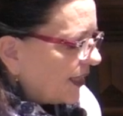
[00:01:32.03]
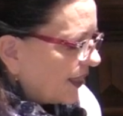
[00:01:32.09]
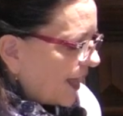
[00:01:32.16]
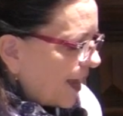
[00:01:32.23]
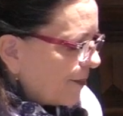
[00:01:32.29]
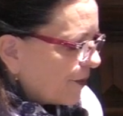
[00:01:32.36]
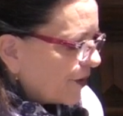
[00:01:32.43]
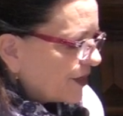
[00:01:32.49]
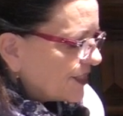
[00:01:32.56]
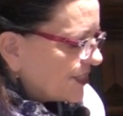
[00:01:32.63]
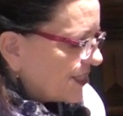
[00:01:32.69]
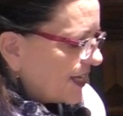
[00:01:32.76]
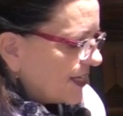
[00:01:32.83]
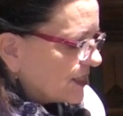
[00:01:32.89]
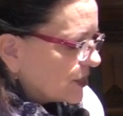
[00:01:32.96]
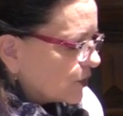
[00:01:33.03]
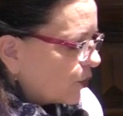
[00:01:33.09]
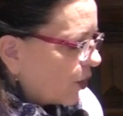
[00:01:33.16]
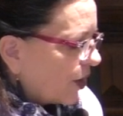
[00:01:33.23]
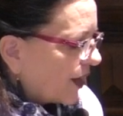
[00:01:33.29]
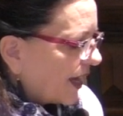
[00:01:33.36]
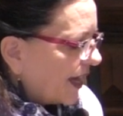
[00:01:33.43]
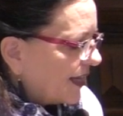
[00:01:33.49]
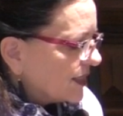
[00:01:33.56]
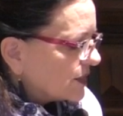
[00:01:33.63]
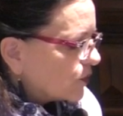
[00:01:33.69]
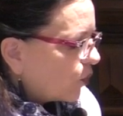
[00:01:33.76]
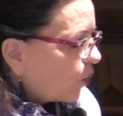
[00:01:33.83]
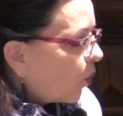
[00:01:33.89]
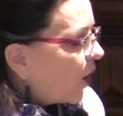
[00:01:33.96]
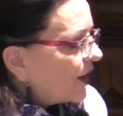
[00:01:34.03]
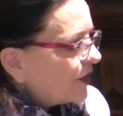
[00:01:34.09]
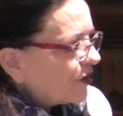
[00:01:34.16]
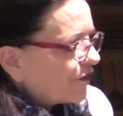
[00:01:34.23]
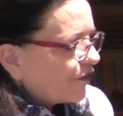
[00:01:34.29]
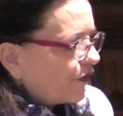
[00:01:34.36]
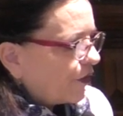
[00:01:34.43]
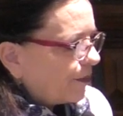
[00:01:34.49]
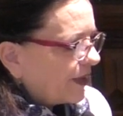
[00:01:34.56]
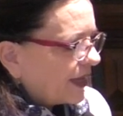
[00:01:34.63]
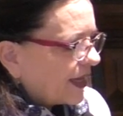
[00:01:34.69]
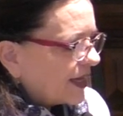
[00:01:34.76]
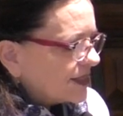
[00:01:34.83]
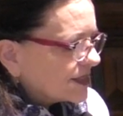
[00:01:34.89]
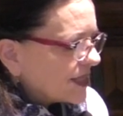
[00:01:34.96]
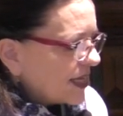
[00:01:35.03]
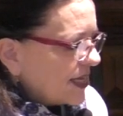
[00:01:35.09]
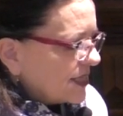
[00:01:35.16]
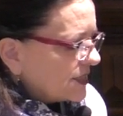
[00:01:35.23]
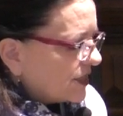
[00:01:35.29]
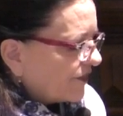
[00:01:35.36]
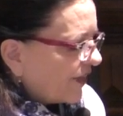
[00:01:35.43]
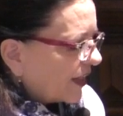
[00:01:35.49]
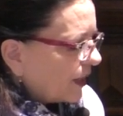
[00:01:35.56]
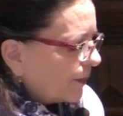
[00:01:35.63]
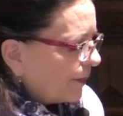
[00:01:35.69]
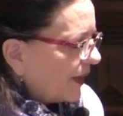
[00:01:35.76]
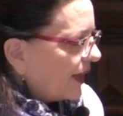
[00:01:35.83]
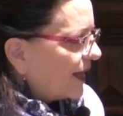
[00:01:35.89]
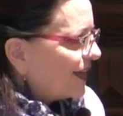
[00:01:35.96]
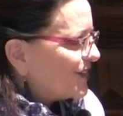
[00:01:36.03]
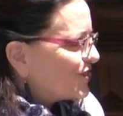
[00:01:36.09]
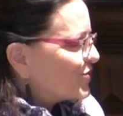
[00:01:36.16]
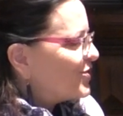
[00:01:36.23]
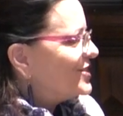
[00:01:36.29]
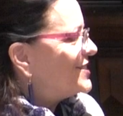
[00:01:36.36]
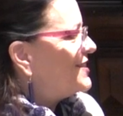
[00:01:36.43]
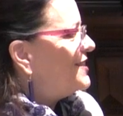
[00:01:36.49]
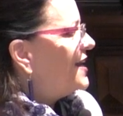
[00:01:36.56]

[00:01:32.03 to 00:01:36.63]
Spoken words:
labor intense work, and it's wonderful because developing countries